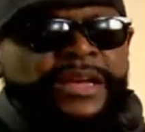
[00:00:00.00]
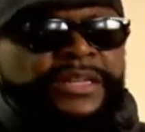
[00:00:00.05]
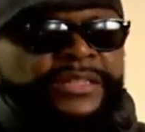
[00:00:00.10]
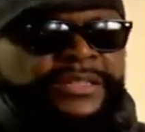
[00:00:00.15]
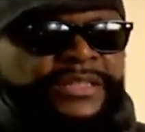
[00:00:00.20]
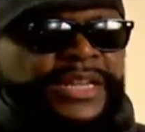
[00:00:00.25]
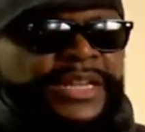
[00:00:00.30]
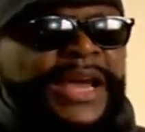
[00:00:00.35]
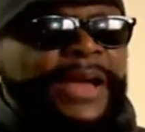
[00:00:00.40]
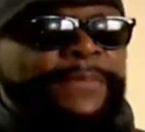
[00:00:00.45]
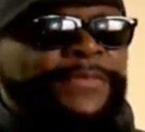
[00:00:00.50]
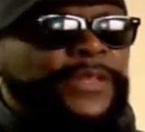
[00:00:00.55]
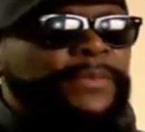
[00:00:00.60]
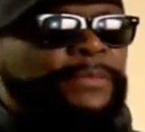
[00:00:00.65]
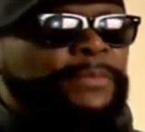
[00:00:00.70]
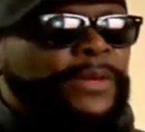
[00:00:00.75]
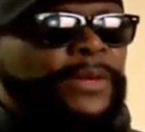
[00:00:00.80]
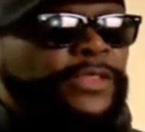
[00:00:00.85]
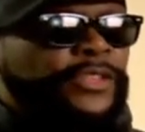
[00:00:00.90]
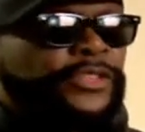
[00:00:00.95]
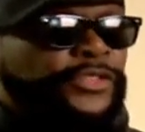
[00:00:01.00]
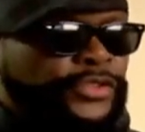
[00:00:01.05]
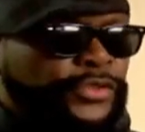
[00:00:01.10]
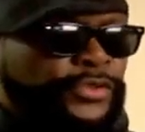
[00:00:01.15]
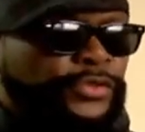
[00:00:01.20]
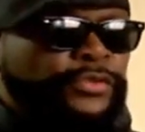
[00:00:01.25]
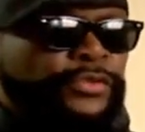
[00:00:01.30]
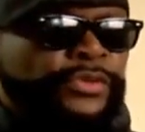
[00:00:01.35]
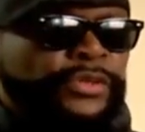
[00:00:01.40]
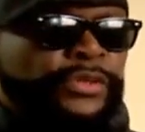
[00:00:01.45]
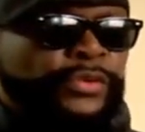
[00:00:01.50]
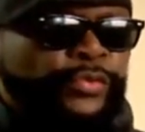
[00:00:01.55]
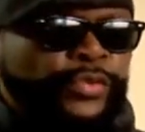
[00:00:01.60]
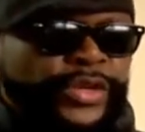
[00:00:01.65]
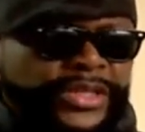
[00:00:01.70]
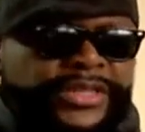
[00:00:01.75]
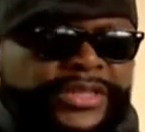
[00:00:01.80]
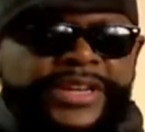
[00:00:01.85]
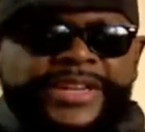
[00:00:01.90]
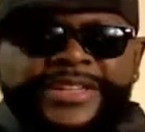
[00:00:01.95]
adopted mother do?
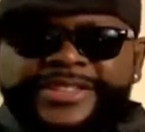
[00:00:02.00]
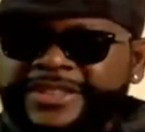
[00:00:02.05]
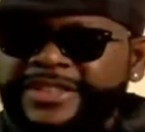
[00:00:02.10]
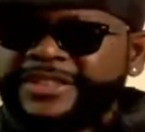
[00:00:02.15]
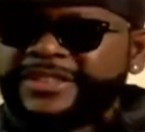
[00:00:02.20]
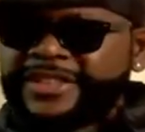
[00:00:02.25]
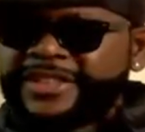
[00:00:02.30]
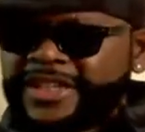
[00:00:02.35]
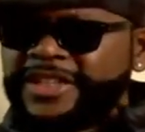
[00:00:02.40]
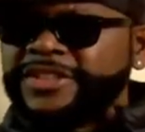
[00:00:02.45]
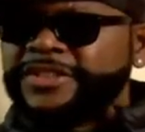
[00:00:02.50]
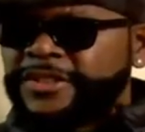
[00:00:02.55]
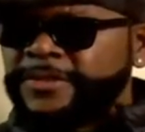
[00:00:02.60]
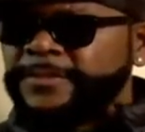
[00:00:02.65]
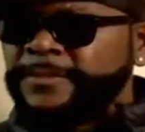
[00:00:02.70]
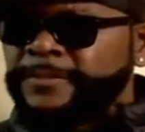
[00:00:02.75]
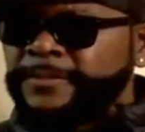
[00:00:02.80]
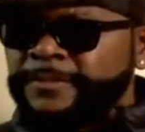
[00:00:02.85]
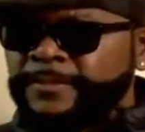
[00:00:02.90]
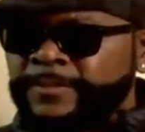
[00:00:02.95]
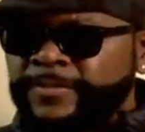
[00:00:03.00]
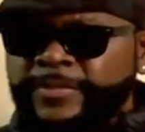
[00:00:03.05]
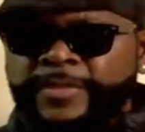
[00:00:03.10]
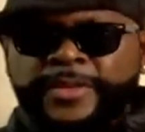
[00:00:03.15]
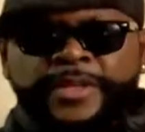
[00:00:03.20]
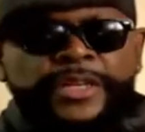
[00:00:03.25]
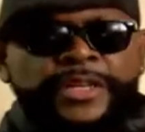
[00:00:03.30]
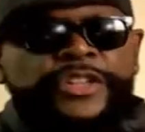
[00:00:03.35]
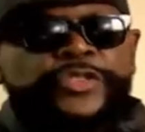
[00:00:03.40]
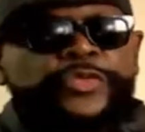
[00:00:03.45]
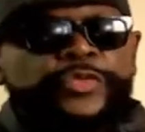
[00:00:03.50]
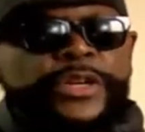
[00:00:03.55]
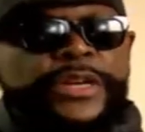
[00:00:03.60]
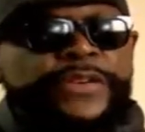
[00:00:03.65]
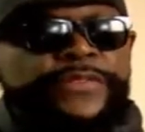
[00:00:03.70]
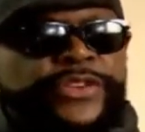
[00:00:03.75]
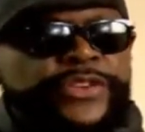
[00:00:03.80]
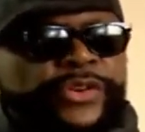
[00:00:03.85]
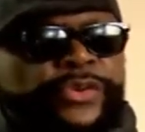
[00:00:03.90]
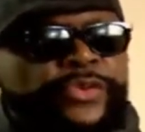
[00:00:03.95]
What can she teach a
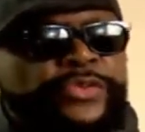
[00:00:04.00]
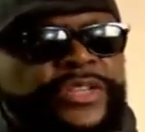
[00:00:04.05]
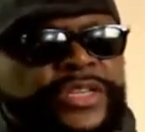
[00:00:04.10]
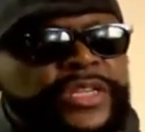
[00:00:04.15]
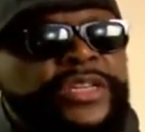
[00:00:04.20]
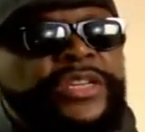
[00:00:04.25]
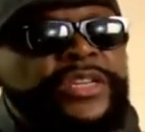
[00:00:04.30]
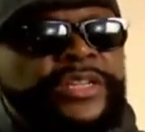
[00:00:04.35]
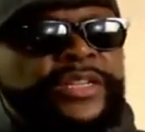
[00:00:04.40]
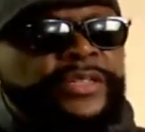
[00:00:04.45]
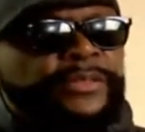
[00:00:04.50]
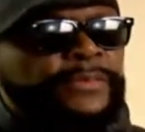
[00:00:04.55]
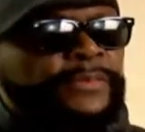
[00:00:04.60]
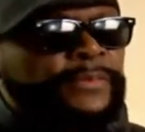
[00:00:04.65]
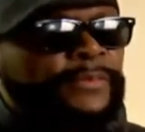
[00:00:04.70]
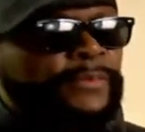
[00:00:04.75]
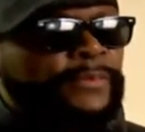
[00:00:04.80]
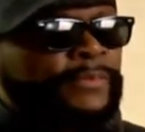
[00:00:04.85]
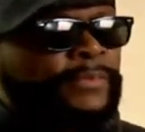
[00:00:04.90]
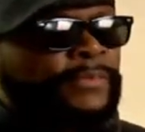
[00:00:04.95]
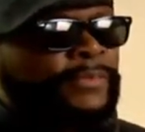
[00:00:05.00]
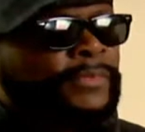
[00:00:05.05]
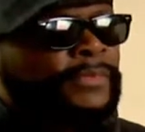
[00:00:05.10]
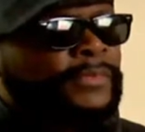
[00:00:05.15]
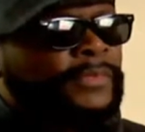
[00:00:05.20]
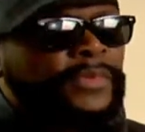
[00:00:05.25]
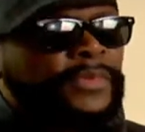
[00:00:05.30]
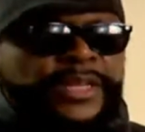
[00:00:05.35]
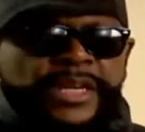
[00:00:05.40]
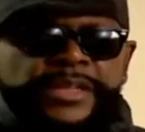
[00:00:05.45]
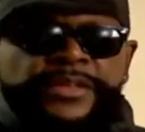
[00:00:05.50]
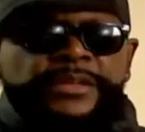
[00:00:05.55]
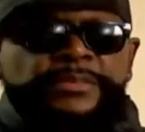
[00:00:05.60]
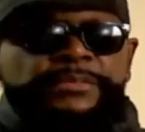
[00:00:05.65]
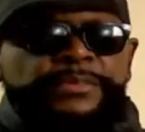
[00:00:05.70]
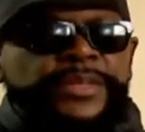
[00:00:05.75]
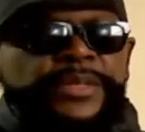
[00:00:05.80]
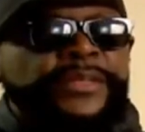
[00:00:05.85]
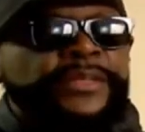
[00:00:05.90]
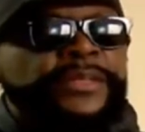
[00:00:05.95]
12-year-old kid?
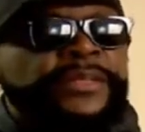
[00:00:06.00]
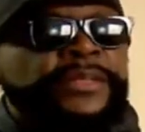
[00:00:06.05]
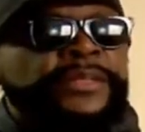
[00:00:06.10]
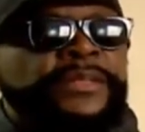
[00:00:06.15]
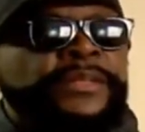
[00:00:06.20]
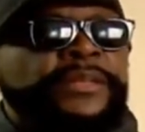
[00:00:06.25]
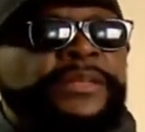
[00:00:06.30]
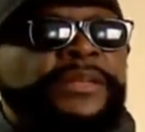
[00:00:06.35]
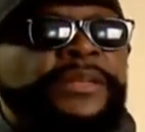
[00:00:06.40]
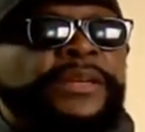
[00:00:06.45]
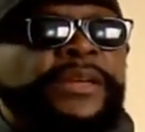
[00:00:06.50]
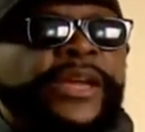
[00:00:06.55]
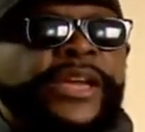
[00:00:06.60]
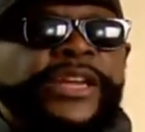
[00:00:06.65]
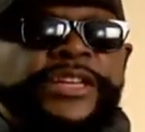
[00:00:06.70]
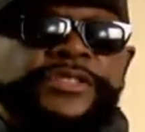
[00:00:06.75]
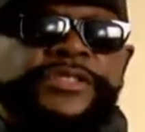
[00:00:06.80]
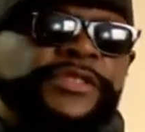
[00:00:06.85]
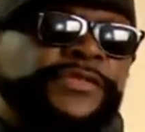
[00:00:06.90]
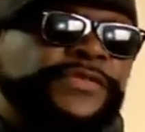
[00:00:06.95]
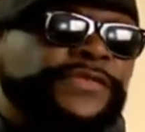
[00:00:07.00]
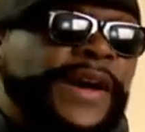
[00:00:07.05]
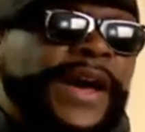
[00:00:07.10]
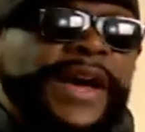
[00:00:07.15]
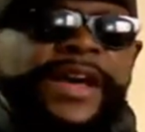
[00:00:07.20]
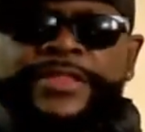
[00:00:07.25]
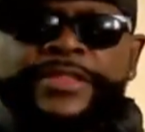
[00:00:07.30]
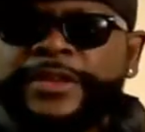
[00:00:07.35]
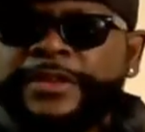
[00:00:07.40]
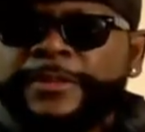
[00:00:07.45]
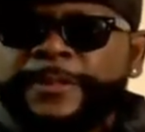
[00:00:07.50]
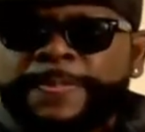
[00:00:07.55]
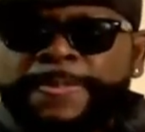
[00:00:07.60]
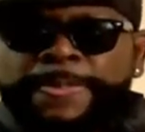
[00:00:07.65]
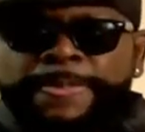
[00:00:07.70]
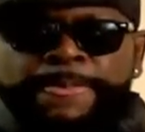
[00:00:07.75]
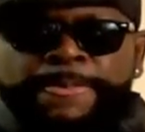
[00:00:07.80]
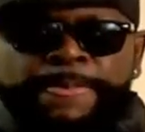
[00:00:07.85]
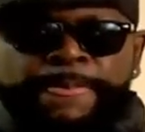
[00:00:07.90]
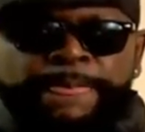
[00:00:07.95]
Nothing but hate your father.
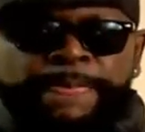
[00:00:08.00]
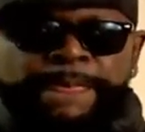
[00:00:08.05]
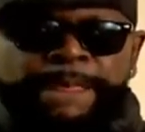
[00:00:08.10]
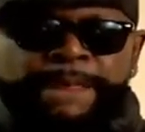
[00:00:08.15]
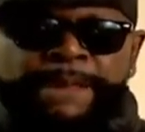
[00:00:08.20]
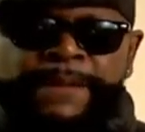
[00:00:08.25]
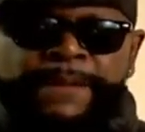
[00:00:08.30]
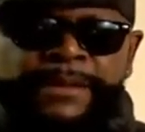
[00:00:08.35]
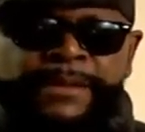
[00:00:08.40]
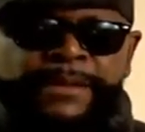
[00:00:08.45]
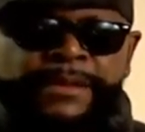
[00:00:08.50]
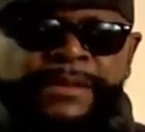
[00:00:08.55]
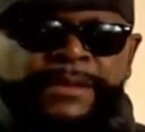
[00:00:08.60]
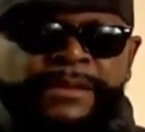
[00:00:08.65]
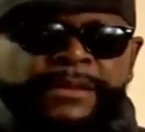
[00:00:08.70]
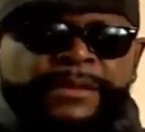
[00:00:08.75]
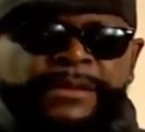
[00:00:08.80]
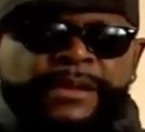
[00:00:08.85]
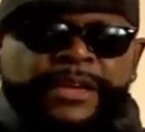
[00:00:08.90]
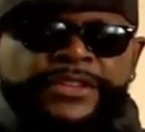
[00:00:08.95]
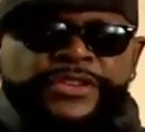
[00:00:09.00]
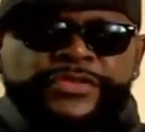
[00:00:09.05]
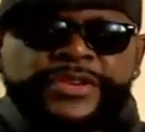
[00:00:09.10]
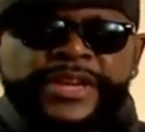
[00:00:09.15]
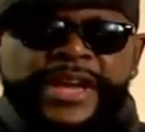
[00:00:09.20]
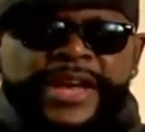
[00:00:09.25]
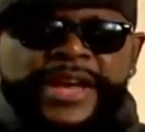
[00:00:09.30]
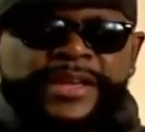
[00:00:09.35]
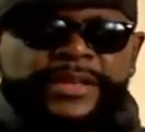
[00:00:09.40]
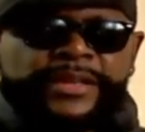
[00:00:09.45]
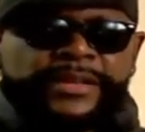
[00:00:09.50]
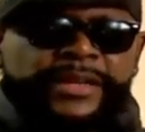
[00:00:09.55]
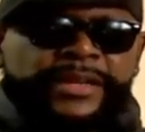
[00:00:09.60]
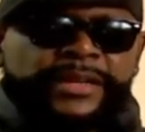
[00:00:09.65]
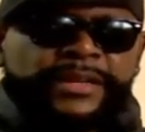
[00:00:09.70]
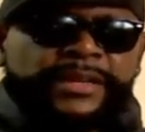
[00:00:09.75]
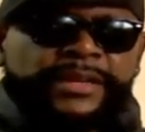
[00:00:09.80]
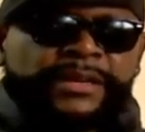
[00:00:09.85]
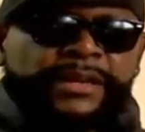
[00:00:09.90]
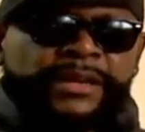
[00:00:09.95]
And you got
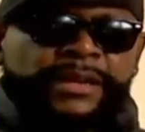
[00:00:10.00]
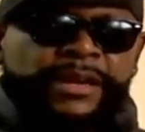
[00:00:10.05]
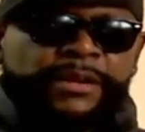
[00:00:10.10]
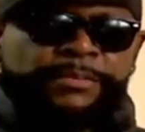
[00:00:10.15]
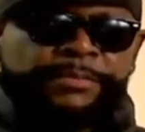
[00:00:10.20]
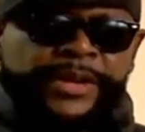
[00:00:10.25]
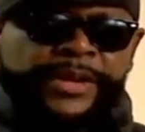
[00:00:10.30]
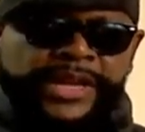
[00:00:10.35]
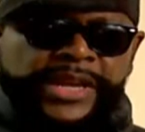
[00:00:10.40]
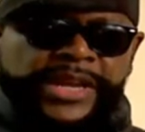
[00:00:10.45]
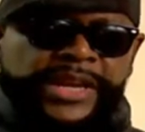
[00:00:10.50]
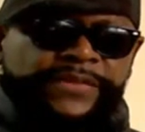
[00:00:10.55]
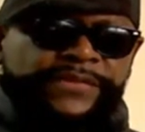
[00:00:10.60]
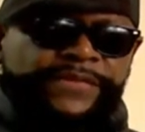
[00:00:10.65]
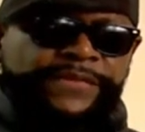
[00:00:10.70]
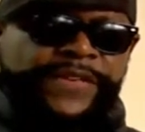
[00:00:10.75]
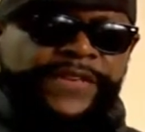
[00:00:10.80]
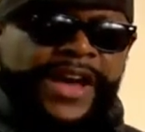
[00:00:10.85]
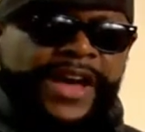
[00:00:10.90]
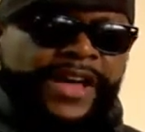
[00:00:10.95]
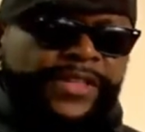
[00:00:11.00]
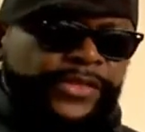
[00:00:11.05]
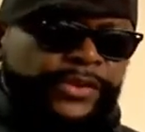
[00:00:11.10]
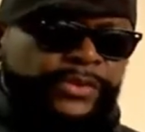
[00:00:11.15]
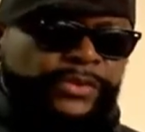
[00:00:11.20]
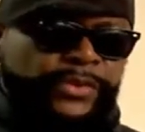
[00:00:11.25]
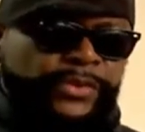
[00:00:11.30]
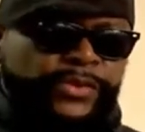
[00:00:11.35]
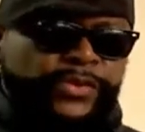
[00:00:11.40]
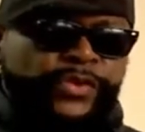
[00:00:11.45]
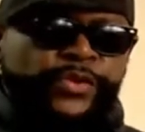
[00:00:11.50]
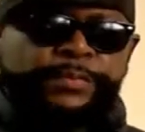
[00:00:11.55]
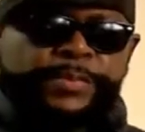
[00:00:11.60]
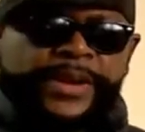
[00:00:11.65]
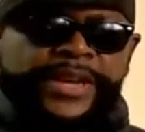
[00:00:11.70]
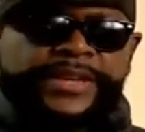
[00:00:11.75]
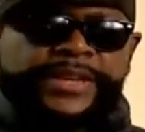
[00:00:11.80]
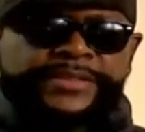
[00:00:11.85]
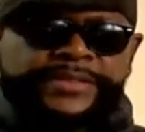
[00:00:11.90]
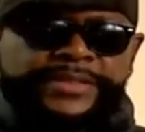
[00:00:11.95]
a paying father who
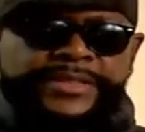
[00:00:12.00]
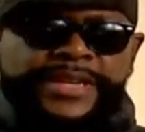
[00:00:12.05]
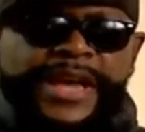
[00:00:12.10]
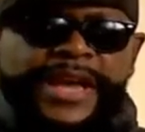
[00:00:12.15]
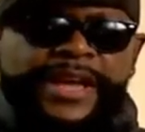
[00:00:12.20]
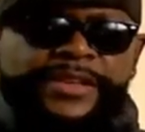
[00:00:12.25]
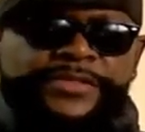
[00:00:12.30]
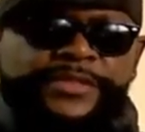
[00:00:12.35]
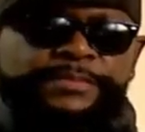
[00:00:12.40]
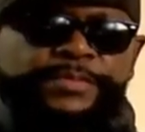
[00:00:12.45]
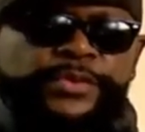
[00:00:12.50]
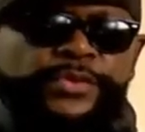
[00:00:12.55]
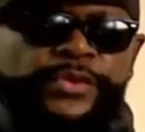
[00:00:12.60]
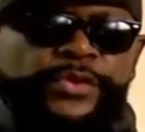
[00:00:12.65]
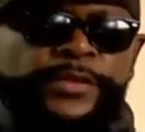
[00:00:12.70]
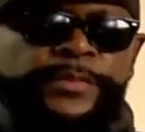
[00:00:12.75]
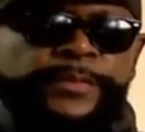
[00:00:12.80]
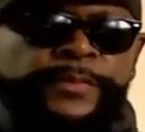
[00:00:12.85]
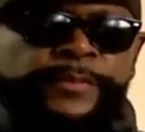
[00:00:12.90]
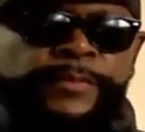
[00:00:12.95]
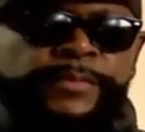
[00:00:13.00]
pays child support